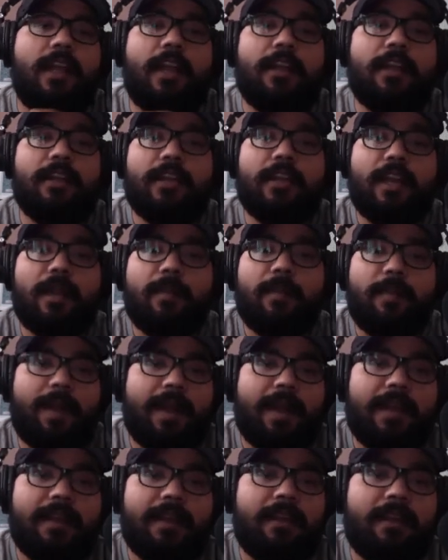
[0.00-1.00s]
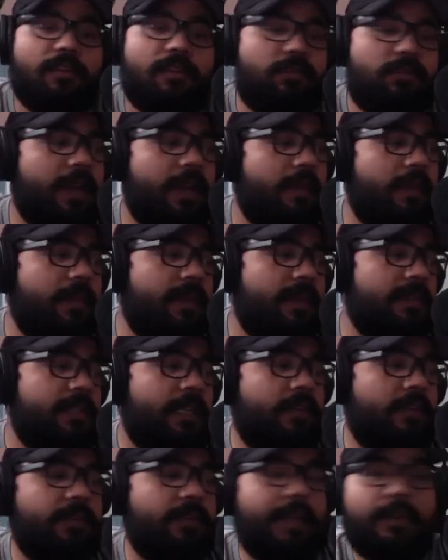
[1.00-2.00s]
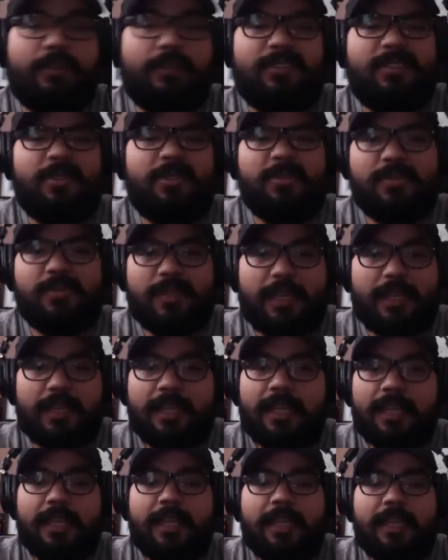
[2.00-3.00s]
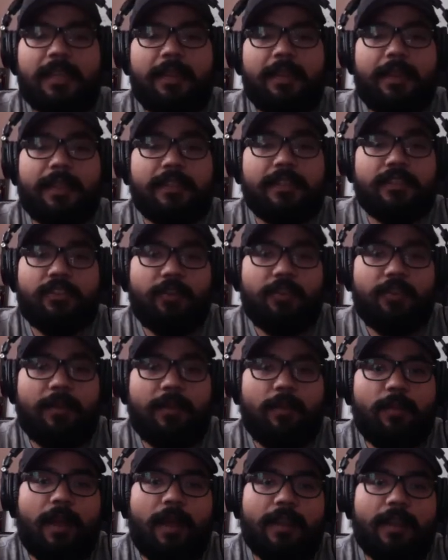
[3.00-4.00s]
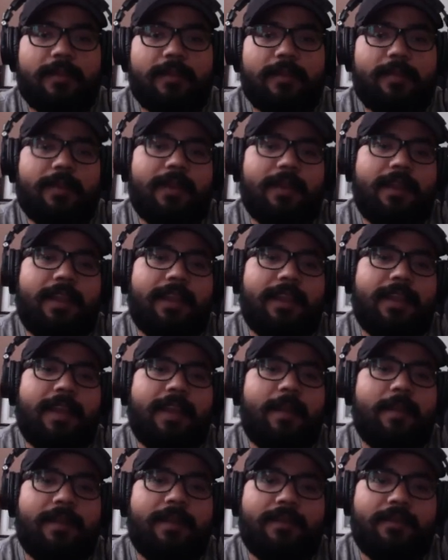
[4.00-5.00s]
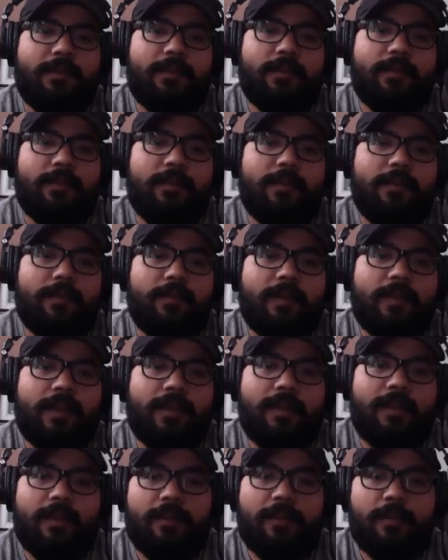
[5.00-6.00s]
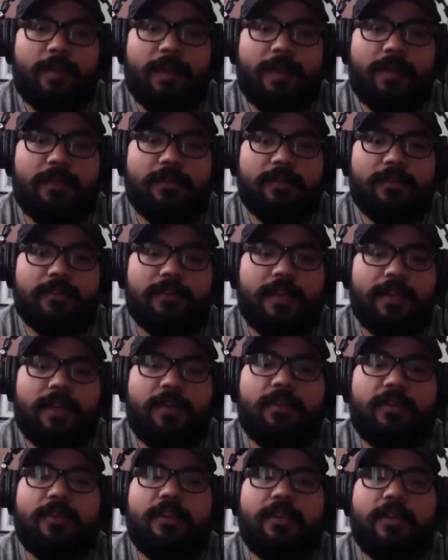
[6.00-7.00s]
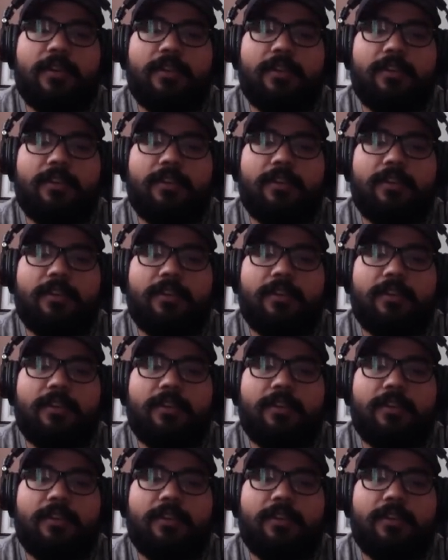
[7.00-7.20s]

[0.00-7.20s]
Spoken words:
ended up buying a Ren myself. I don't use it. Like it's a great wallet, but like I'm into like other makers now and other